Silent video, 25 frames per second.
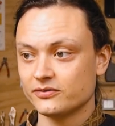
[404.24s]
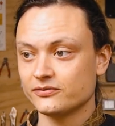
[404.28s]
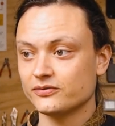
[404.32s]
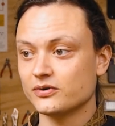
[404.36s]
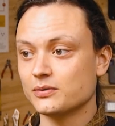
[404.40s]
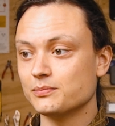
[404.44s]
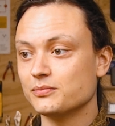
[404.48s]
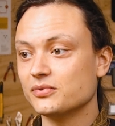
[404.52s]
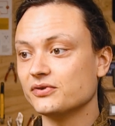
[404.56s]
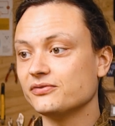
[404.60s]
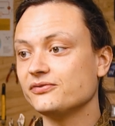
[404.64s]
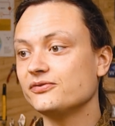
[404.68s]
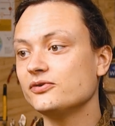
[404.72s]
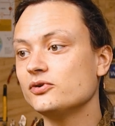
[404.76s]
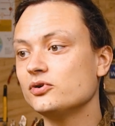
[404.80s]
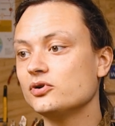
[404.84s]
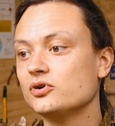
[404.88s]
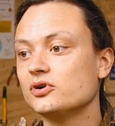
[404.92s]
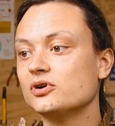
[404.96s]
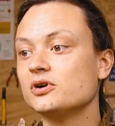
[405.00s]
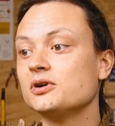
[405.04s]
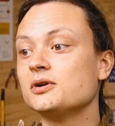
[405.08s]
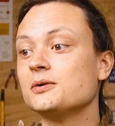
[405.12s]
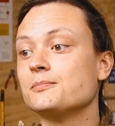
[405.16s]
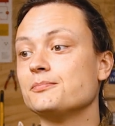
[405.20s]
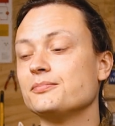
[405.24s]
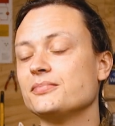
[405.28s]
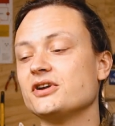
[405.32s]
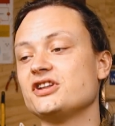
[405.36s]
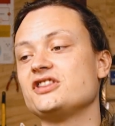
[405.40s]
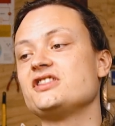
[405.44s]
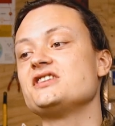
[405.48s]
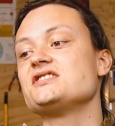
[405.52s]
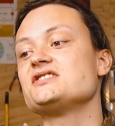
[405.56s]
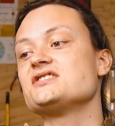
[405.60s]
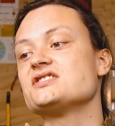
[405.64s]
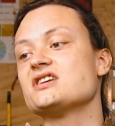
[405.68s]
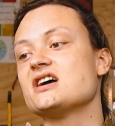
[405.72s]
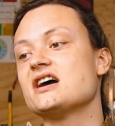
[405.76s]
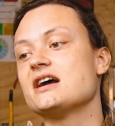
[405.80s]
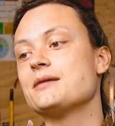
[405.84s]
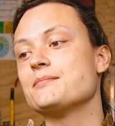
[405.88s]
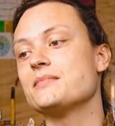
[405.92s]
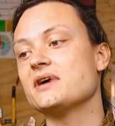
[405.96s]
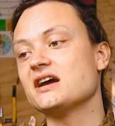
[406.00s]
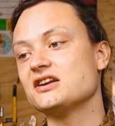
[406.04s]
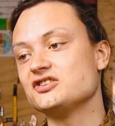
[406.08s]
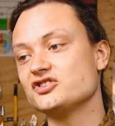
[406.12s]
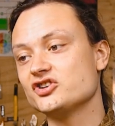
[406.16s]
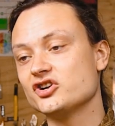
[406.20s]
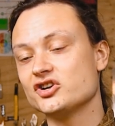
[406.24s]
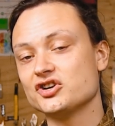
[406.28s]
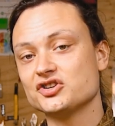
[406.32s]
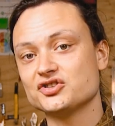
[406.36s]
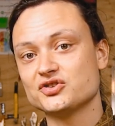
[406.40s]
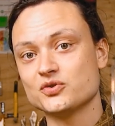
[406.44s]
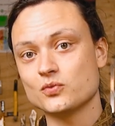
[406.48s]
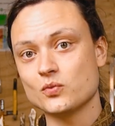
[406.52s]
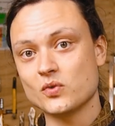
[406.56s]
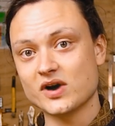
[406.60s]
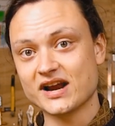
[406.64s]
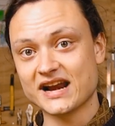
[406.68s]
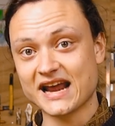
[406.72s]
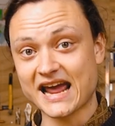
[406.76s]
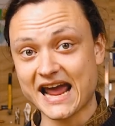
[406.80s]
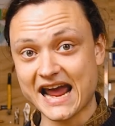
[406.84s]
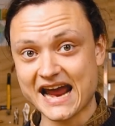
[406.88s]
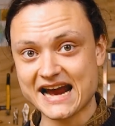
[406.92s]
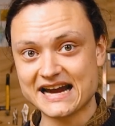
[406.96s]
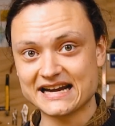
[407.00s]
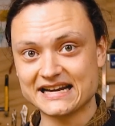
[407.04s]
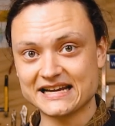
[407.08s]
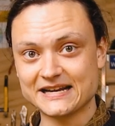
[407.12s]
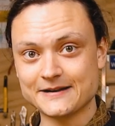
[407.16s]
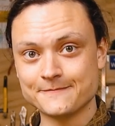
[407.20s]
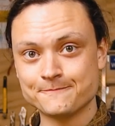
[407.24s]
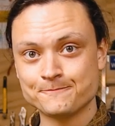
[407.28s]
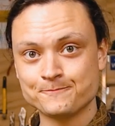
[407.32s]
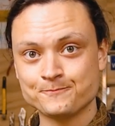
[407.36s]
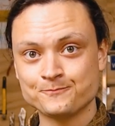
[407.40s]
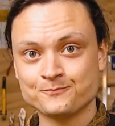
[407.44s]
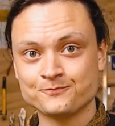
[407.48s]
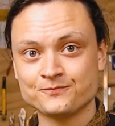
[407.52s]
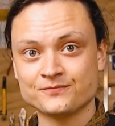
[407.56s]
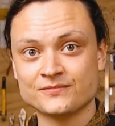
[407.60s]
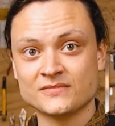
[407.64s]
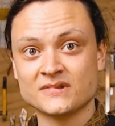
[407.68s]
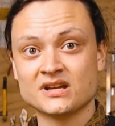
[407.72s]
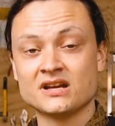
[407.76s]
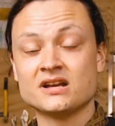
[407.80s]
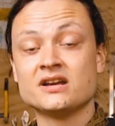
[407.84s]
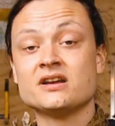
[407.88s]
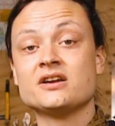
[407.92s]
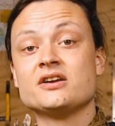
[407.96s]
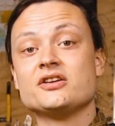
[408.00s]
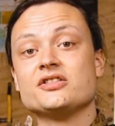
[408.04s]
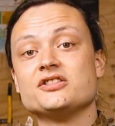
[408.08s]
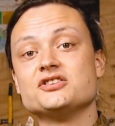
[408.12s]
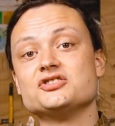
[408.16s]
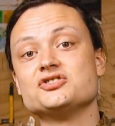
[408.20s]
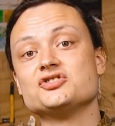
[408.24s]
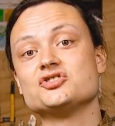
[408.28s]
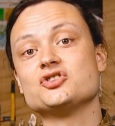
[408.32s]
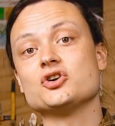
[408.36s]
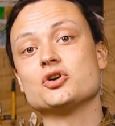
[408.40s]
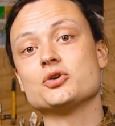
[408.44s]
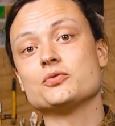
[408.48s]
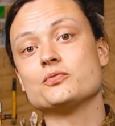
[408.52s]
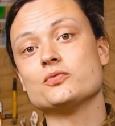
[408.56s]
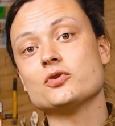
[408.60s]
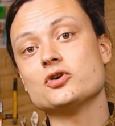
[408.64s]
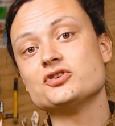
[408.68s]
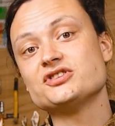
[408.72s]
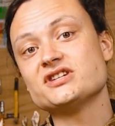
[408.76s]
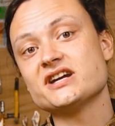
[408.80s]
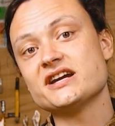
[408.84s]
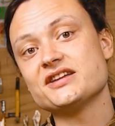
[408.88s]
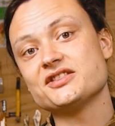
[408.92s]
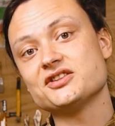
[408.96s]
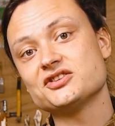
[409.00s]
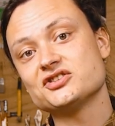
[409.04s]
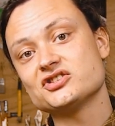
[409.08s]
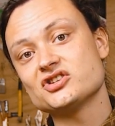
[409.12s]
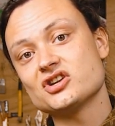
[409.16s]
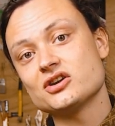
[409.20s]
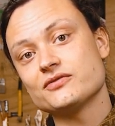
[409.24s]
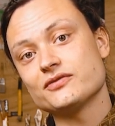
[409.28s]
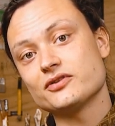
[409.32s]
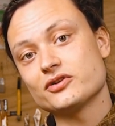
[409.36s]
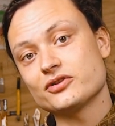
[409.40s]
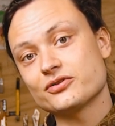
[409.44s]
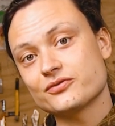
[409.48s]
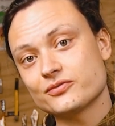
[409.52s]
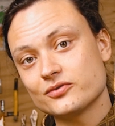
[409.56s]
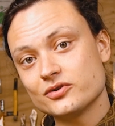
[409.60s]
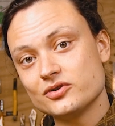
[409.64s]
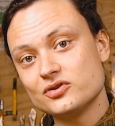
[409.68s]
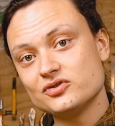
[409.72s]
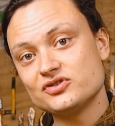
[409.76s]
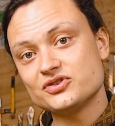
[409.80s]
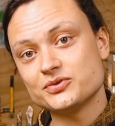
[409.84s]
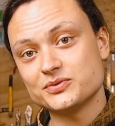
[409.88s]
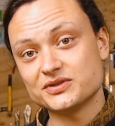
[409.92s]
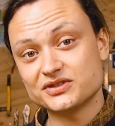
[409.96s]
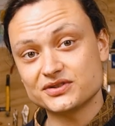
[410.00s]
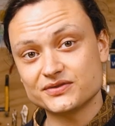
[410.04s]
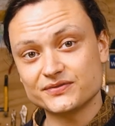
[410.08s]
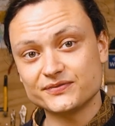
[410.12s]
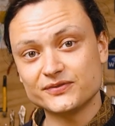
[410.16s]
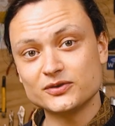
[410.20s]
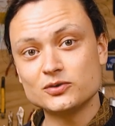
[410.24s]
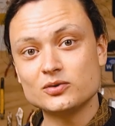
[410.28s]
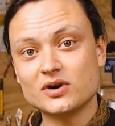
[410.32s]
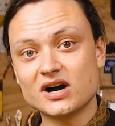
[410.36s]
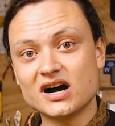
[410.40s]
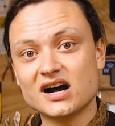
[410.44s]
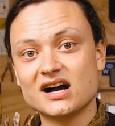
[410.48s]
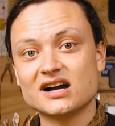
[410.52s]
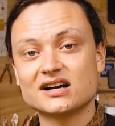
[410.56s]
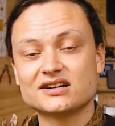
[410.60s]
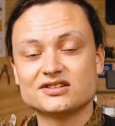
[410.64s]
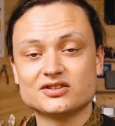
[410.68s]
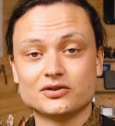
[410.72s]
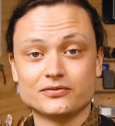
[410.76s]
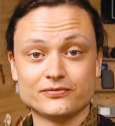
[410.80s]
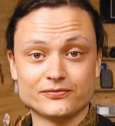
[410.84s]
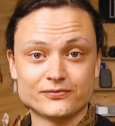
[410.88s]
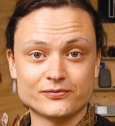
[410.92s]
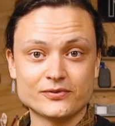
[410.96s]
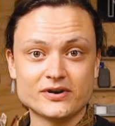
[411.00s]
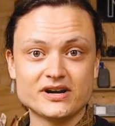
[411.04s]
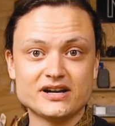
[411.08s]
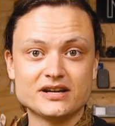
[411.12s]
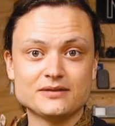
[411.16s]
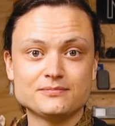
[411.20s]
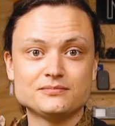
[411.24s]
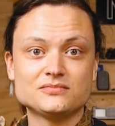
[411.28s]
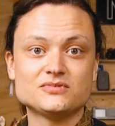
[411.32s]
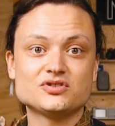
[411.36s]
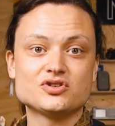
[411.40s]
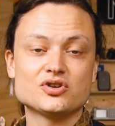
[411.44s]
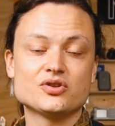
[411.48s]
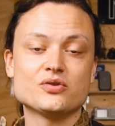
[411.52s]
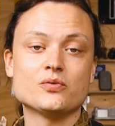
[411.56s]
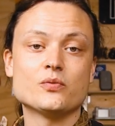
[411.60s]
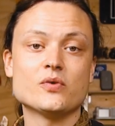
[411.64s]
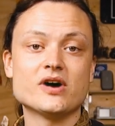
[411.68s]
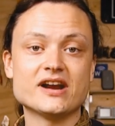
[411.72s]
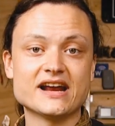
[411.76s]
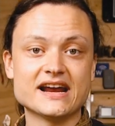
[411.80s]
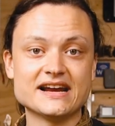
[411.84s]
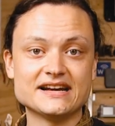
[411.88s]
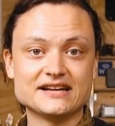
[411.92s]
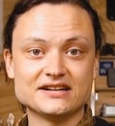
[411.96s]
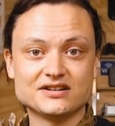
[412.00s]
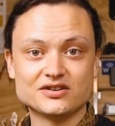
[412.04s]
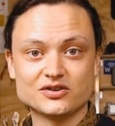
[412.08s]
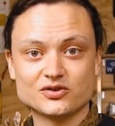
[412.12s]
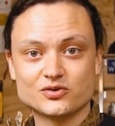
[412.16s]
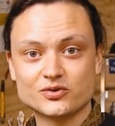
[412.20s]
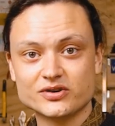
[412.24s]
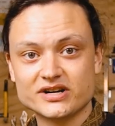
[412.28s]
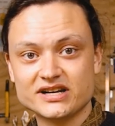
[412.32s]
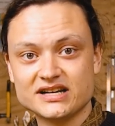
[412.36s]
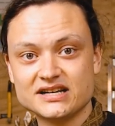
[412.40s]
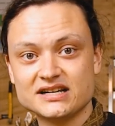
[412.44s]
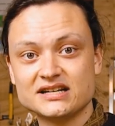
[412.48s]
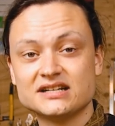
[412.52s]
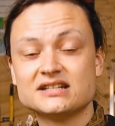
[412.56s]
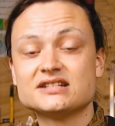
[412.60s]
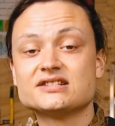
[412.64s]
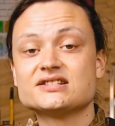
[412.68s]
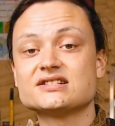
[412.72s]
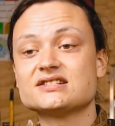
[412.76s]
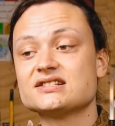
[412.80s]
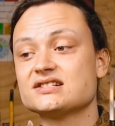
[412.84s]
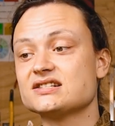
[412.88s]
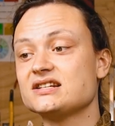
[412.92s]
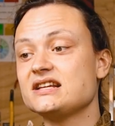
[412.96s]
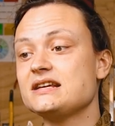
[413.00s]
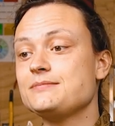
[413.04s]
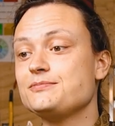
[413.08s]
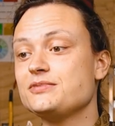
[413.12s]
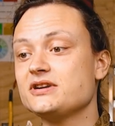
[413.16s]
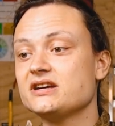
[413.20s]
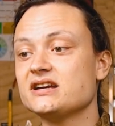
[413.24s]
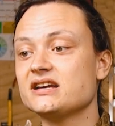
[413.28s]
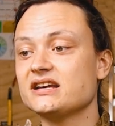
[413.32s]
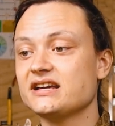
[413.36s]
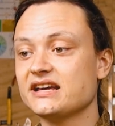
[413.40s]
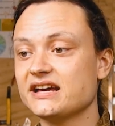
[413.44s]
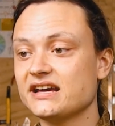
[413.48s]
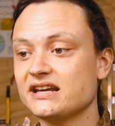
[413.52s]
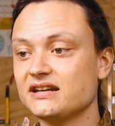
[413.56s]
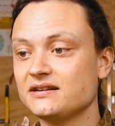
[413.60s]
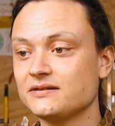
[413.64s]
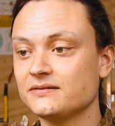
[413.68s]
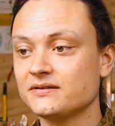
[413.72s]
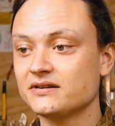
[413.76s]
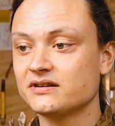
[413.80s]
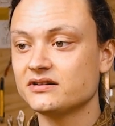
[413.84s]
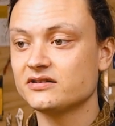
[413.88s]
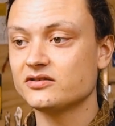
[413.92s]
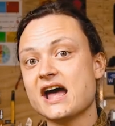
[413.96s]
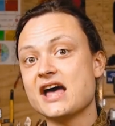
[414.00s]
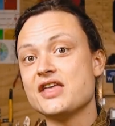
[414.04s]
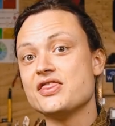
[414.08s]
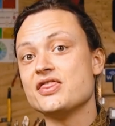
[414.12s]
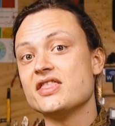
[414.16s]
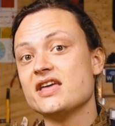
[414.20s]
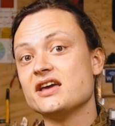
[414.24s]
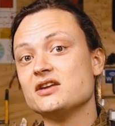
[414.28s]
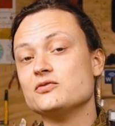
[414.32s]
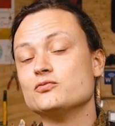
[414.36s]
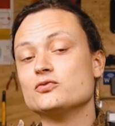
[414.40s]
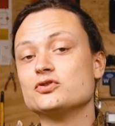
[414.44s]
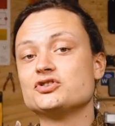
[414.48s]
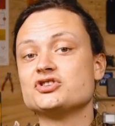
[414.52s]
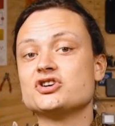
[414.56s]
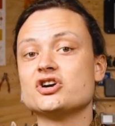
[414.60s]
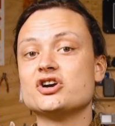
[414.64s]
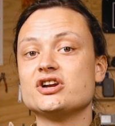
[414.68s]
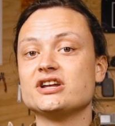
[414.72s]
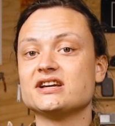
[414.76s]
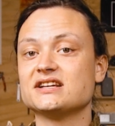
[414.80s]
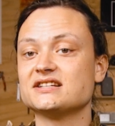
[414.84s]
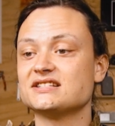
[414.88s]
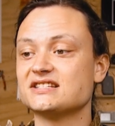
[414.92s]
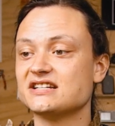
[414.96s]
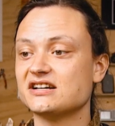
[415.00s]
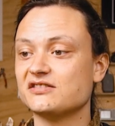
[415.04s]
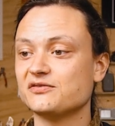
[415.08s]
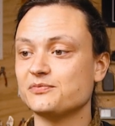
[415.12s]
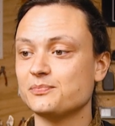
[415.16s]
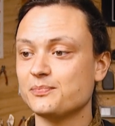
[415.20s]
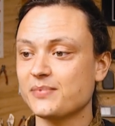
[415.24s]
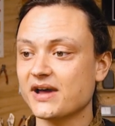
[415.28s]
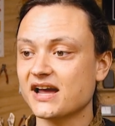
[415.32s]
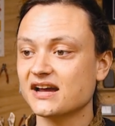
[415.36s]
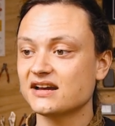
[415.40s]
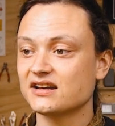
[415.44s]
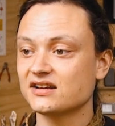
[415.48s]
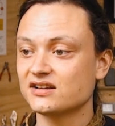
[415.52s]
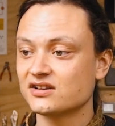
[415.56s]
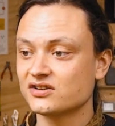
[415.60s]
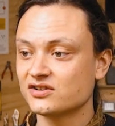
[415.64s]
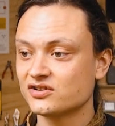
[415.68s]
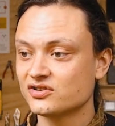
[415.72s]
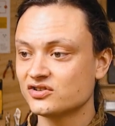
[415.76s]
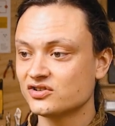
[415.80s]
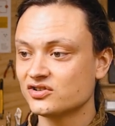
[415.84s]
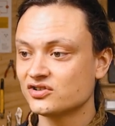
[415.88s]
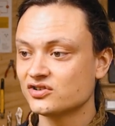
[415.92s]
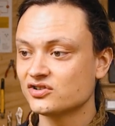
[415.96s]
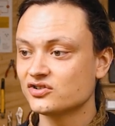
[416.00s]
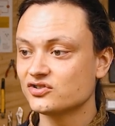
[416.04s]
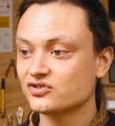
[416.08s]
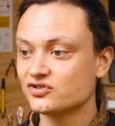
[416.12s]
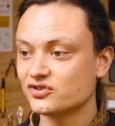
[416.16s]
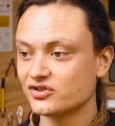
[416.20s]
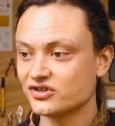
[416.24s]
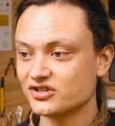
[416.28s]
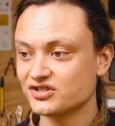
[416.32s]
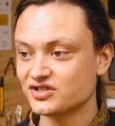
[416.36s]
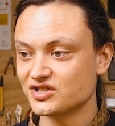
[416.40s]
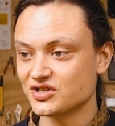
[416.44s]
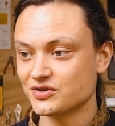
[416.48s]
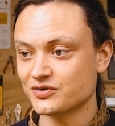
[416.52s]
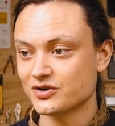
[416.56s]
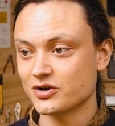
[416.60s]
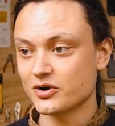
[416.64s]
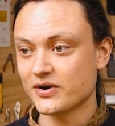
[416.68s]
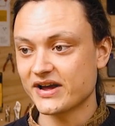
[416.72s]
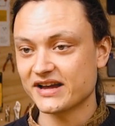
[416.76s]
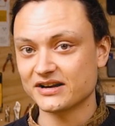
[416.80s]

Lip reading: from before, but this time I turn it to 180. This is going to rotate the servo through to its full arc of freedom to the 180 degree, sleeping again, and then returning itself back to the 0